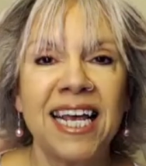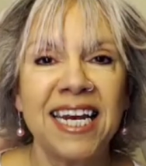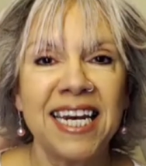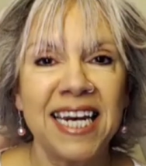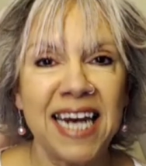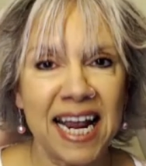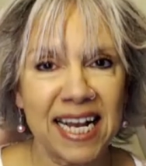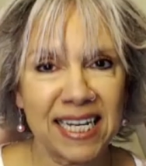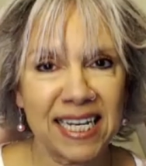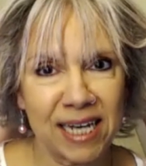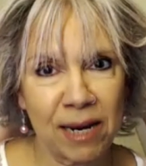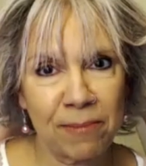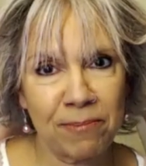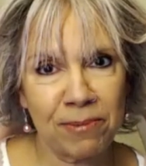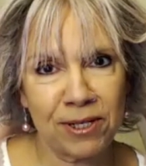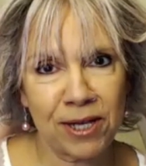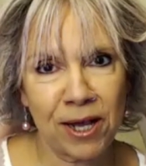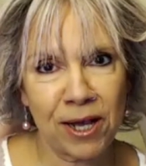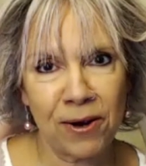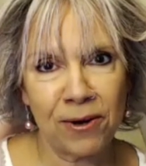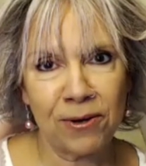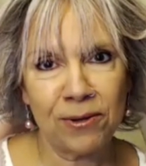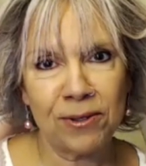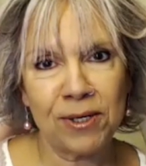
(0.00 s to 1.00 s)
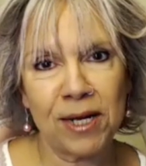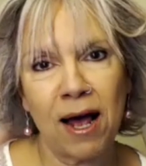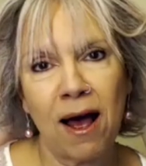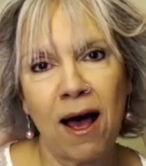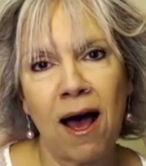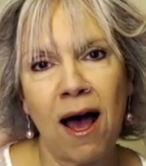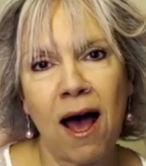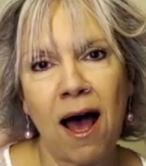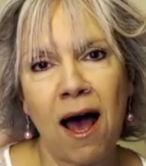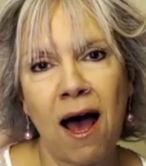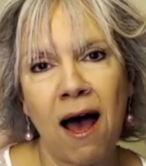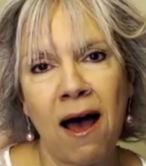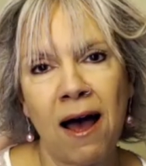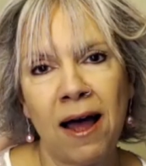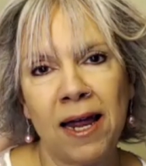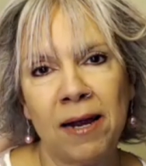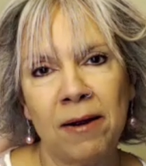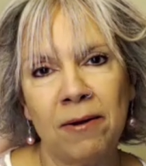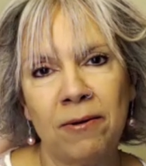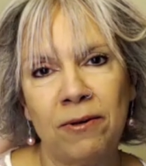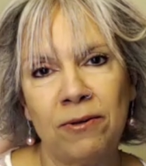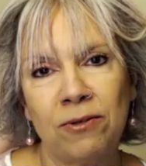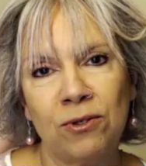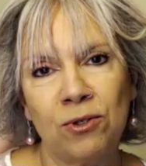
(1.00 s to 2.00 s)
Next episode,
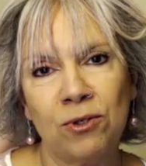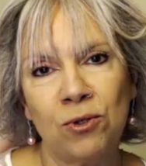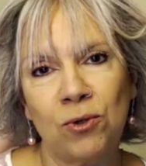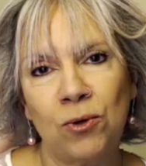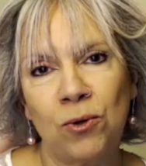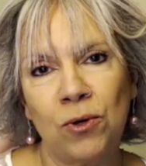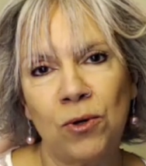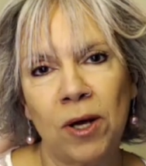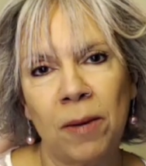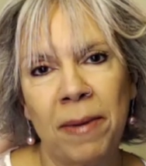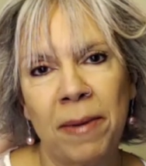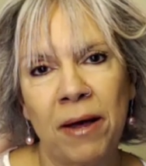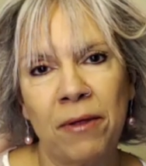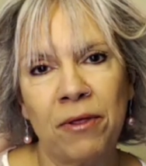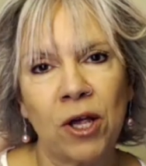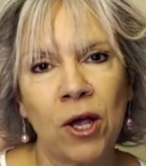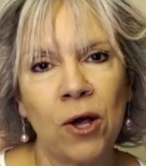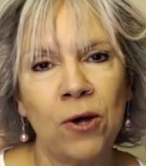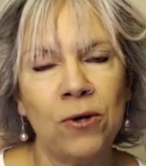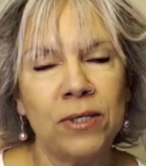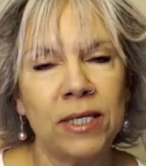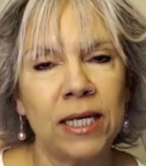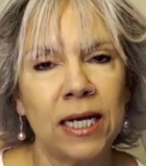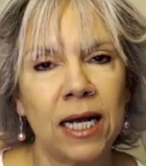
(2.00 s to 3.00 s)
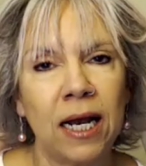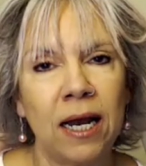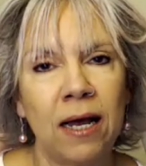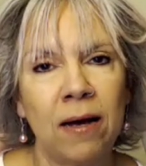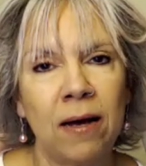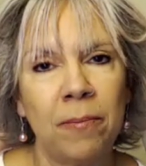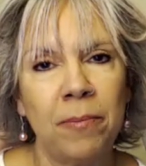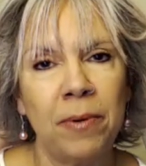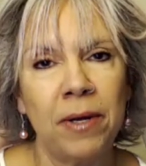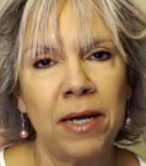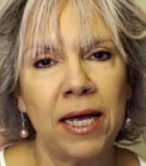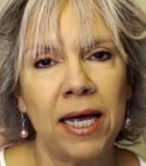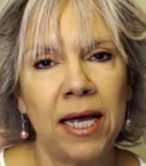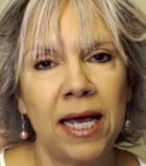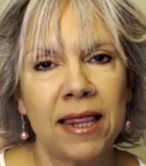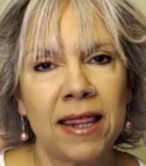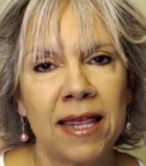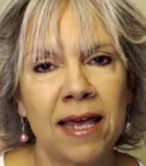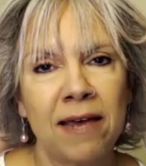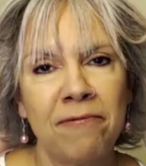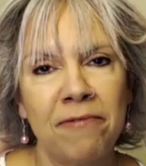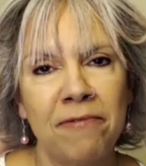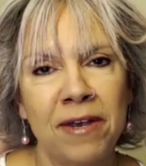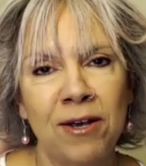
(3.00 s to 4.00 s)
I'll talk about the Cozy Club,
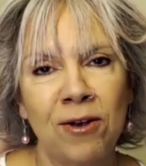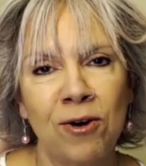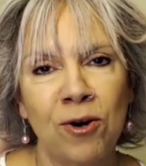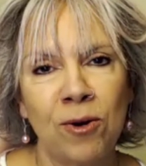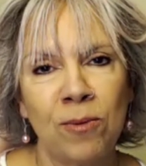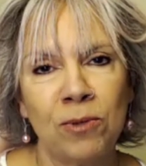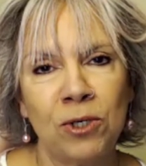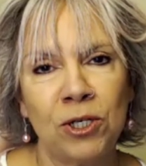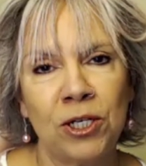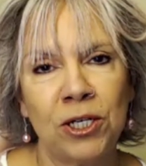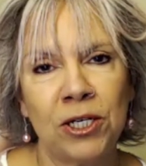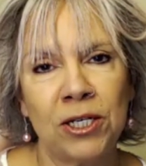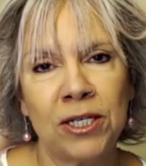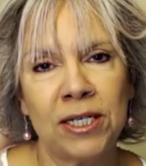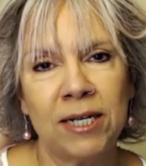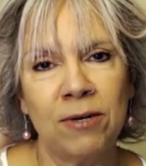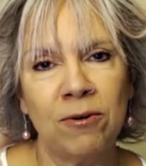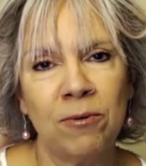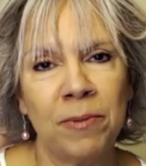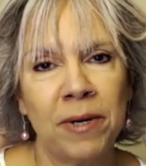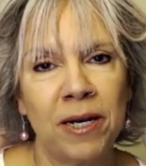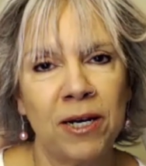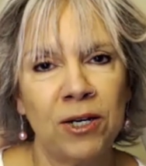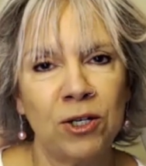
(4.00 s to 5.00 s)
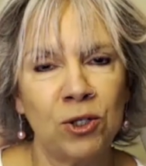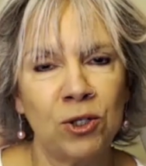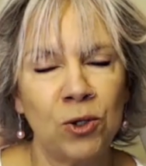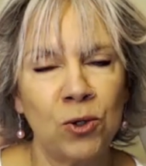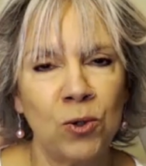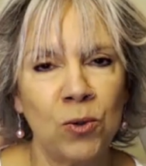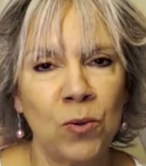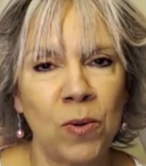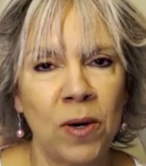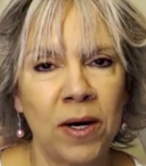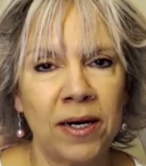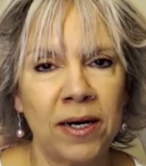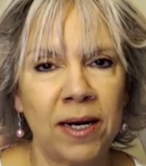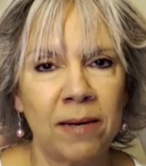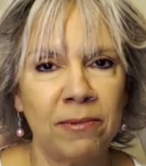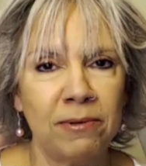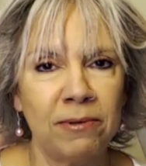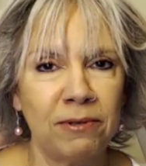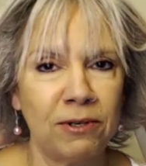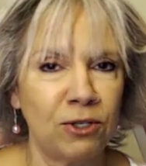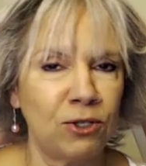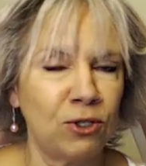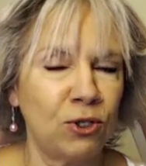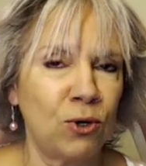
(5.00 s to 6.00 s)
their vegan options. It'll be a short one,
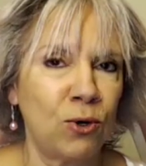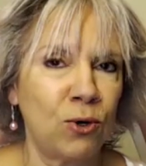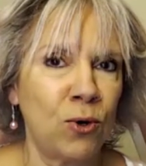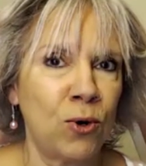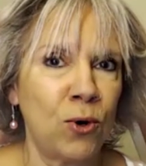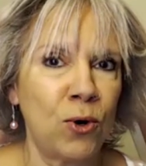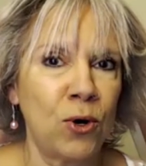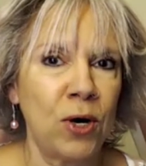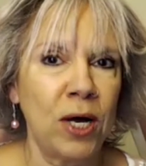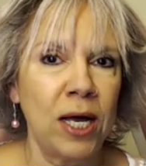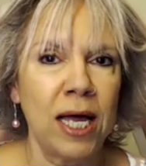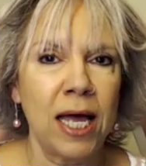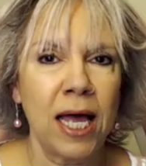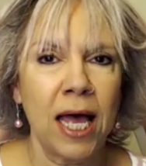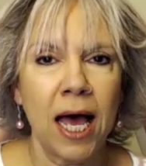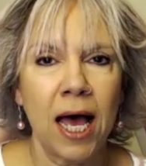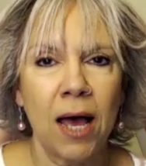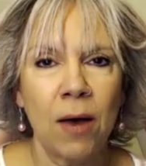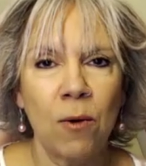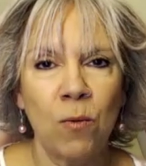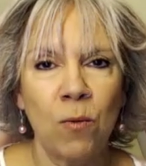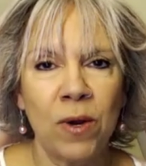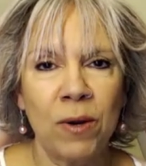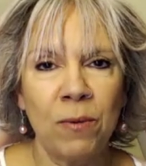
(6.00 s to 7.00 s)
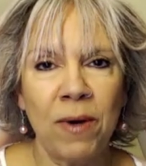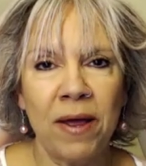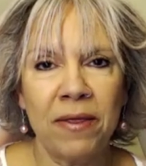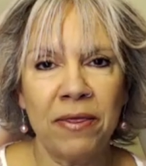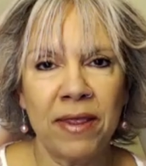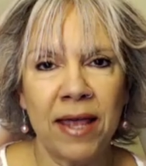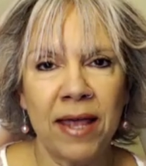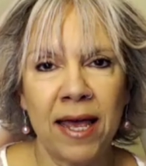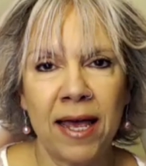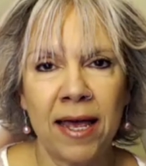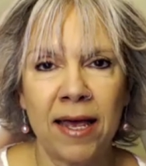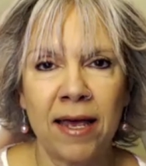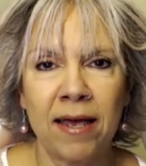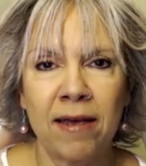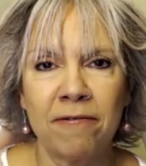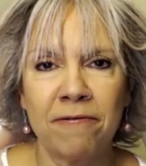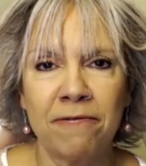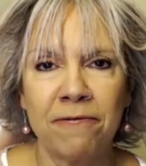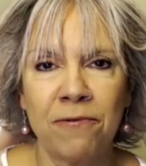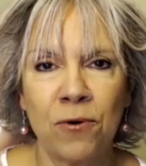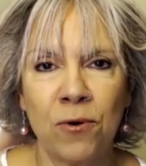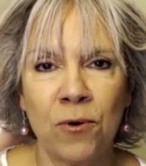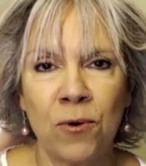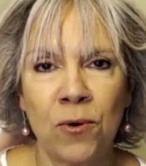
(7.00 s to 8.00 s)
I'm sure. We went there
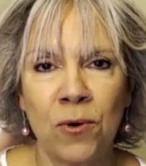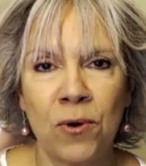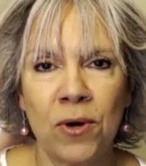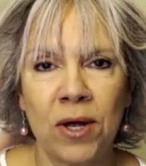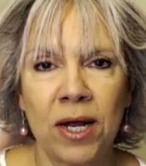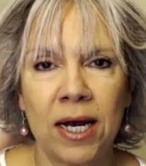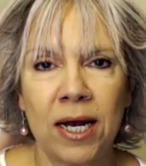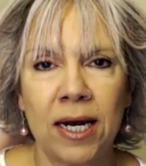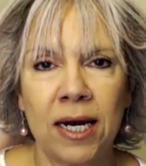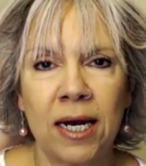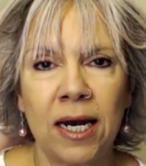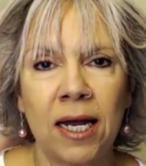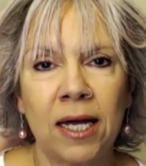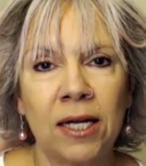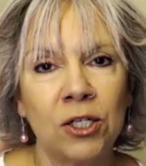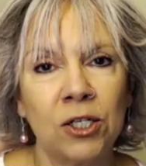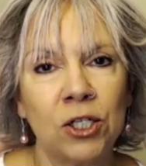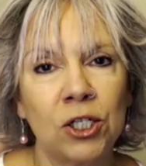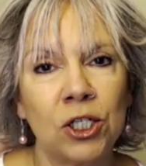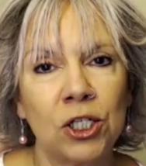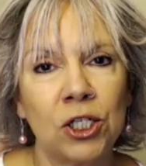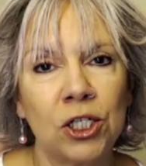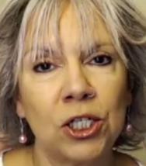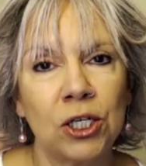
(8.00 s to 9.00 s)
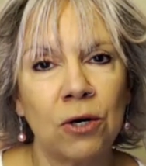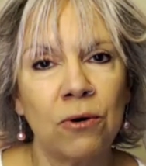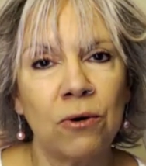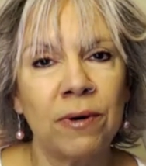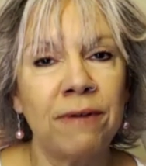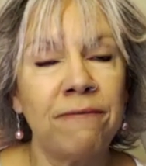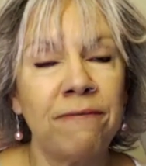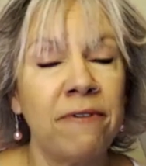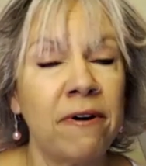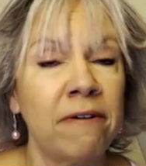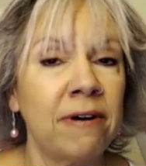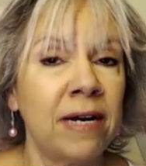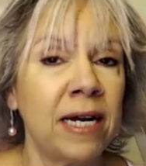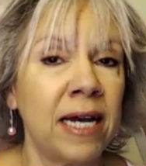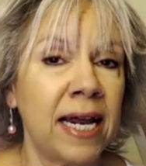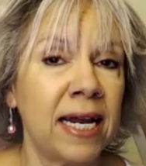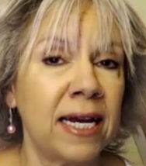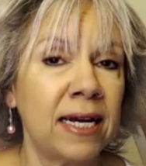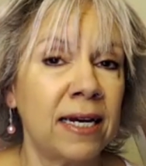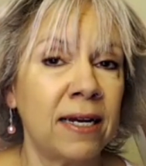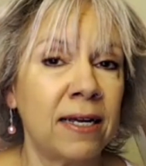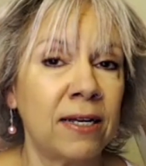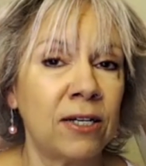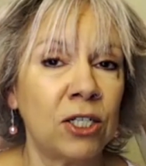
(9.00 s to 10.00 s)
for lunch, or a very
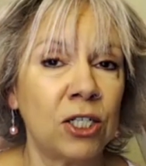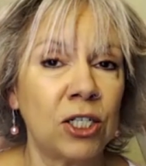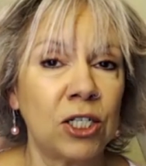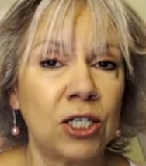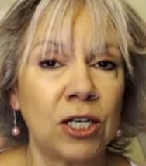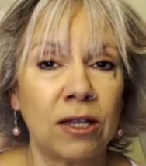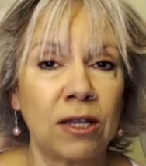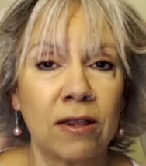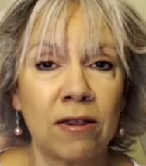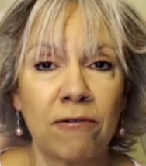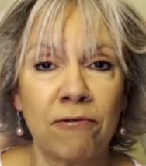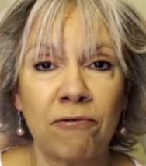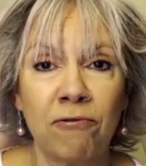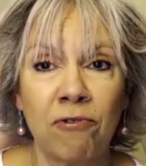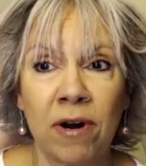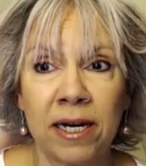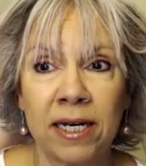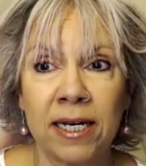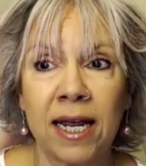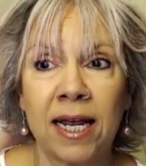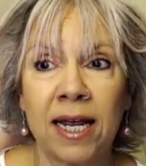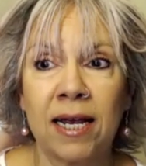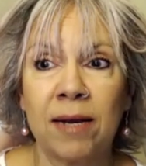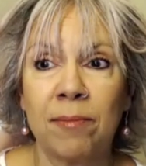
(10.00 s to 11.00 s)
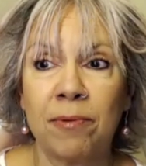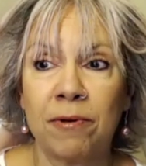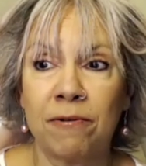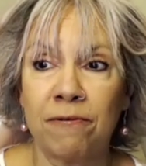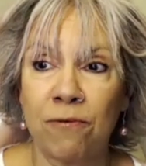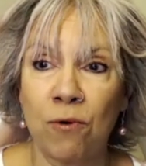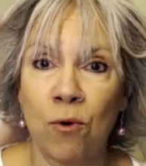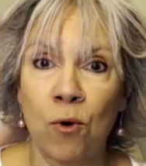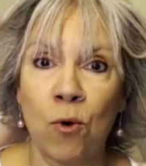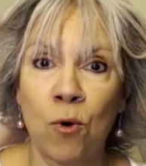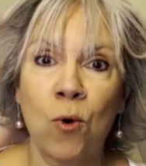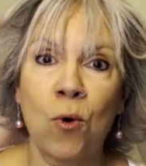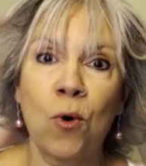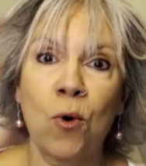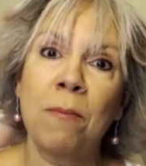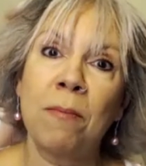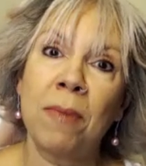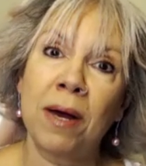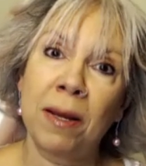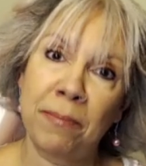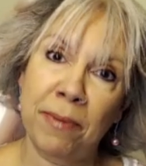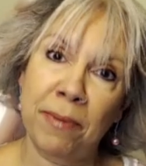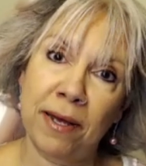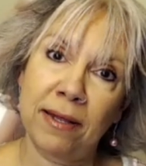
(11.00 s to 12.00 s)
late lunch, the Friday before
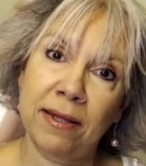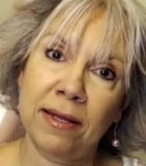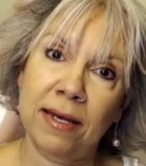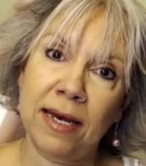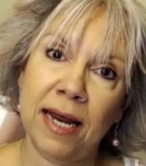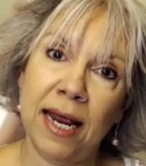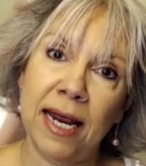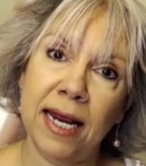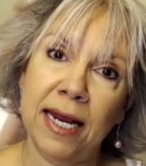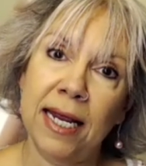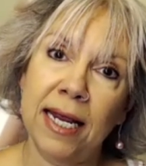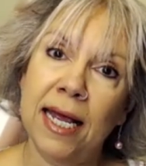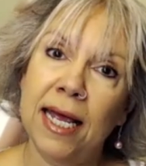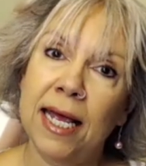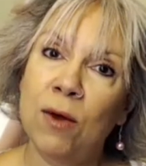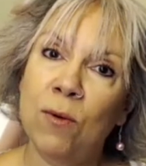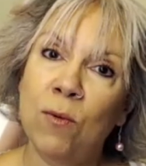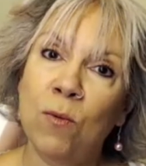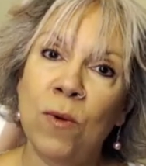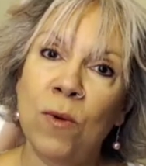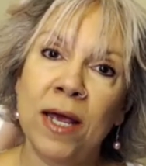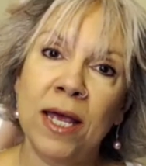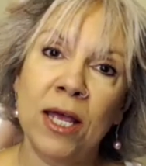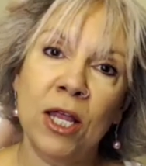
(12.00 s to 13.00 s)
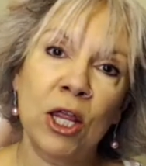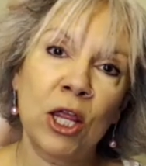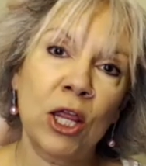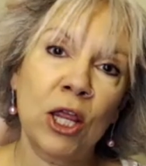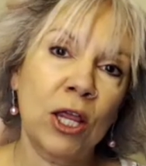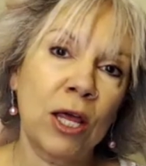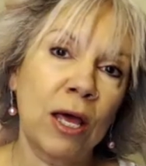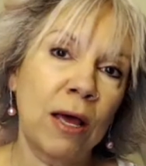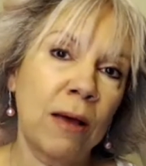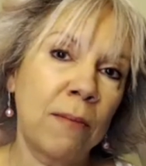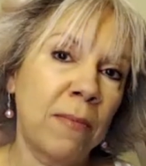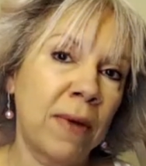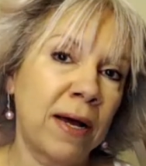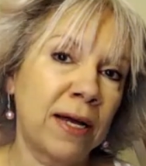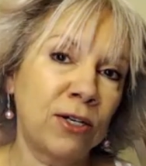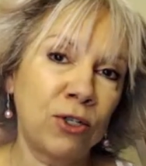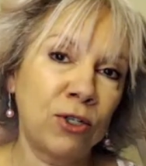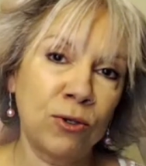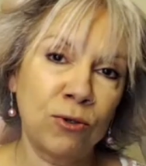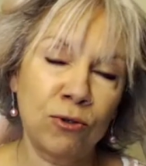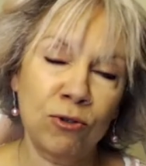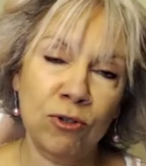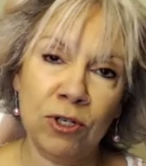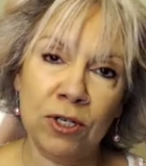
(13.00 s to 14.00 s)
my birthday with my
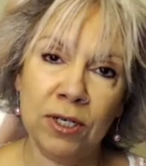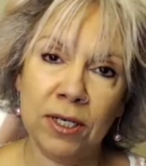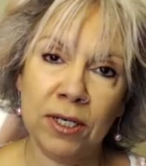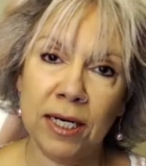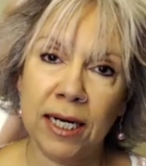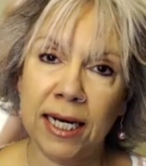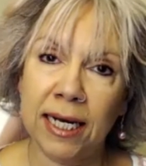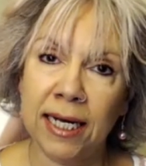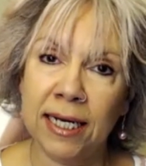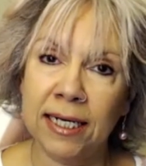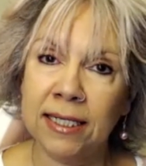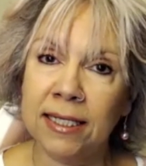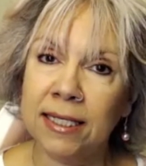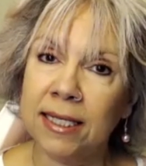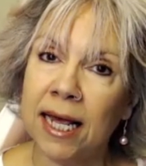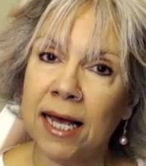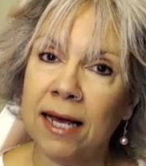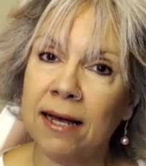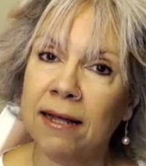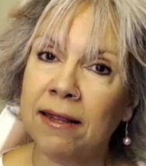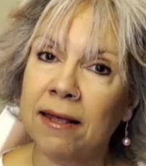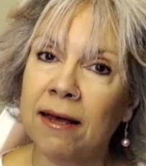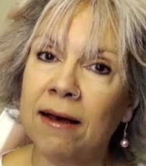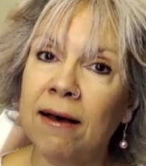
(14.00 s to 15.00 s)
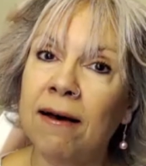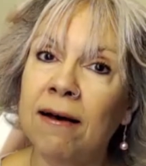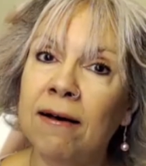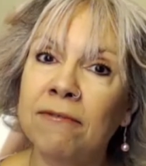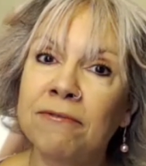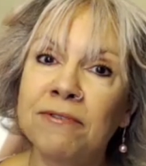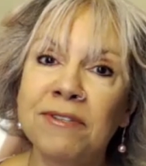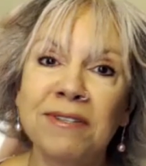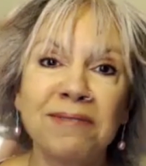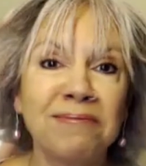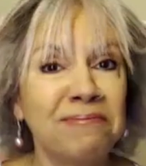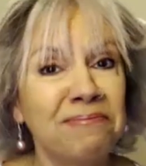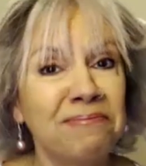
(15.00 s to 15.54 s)
children and their other halves.